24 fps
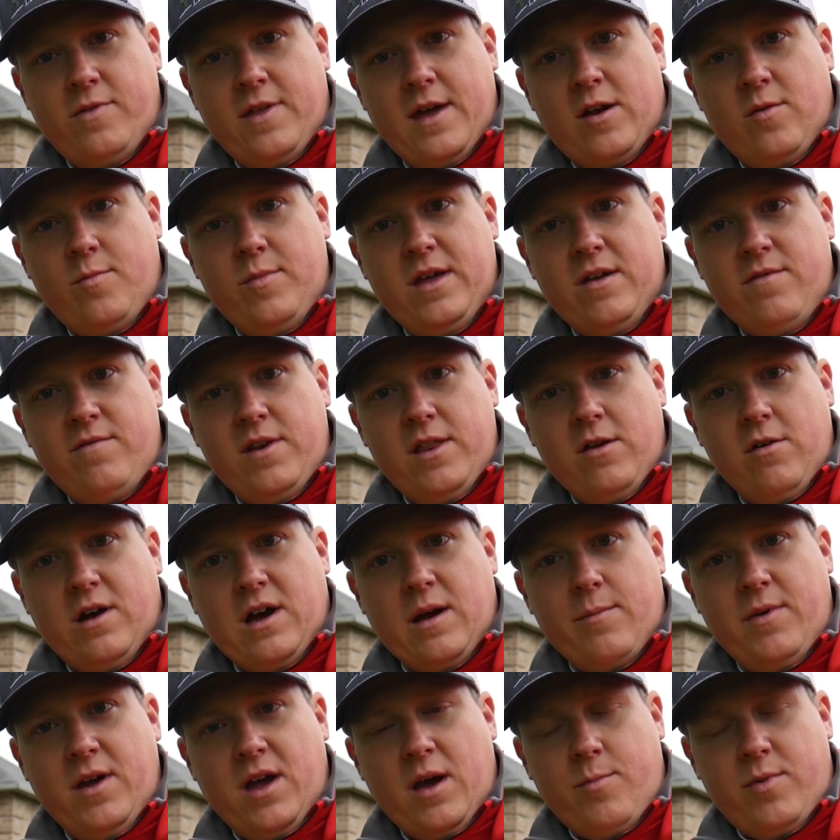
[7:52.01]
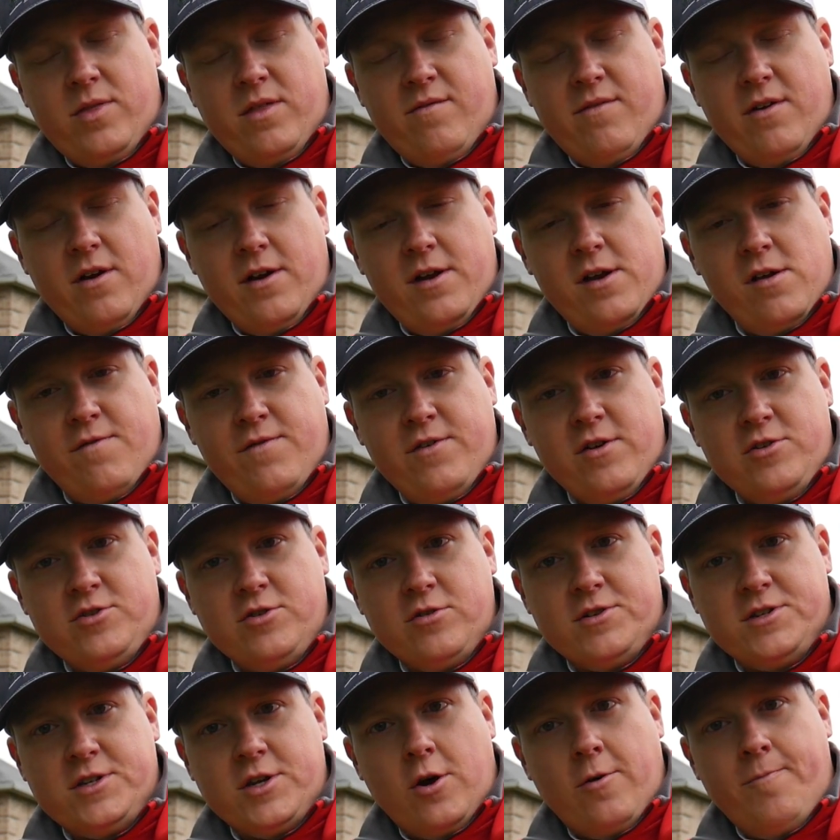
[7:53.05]
that'll be a video coming up in the very near
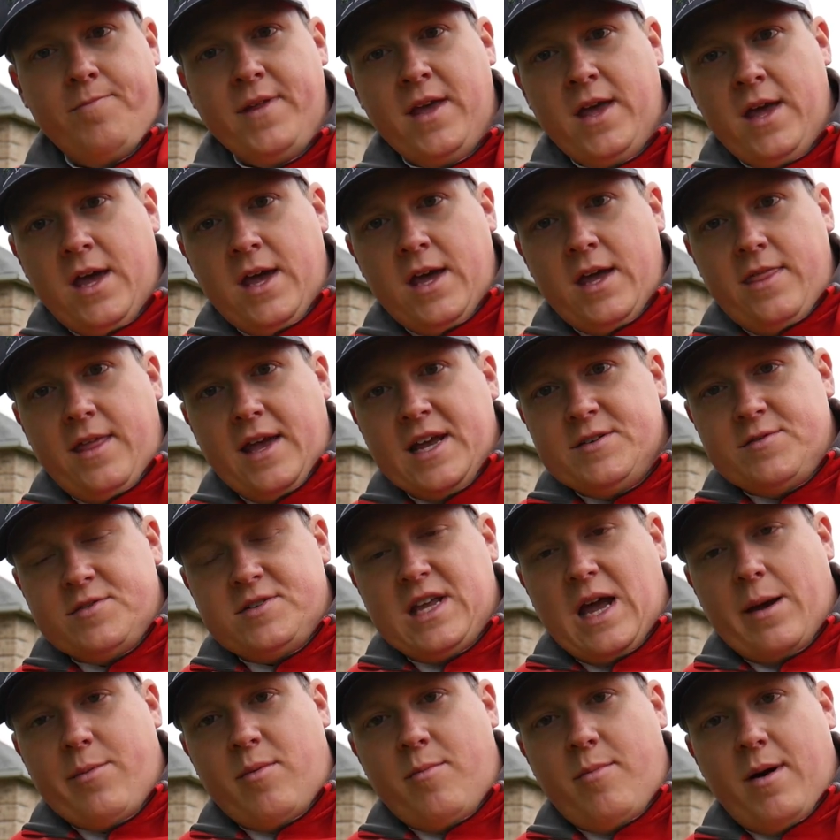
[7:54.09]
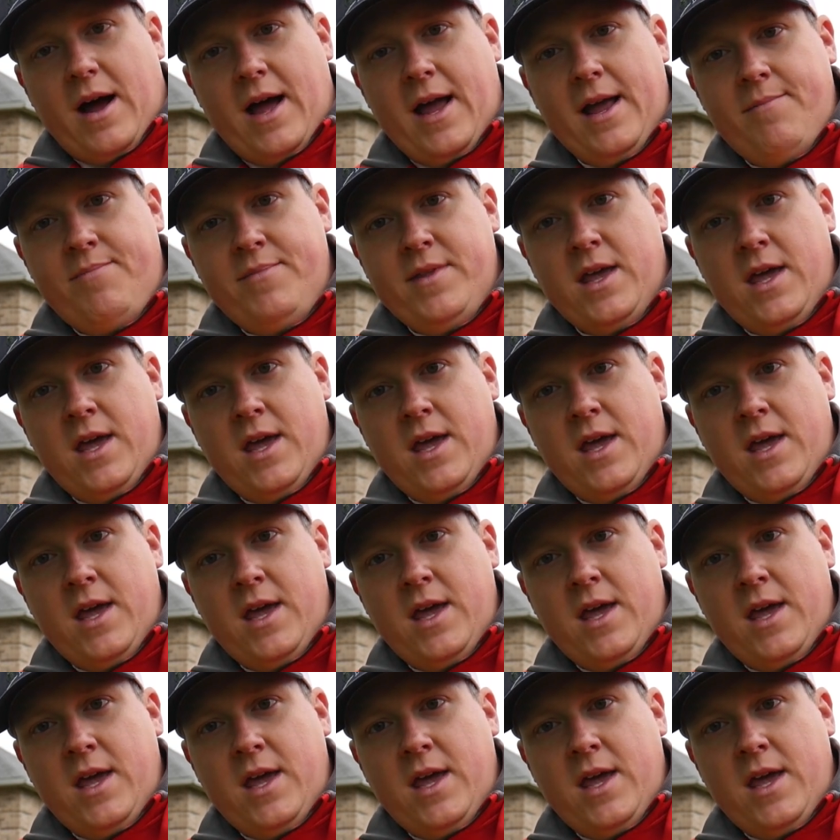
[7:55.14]
future. So thanks for stopping by.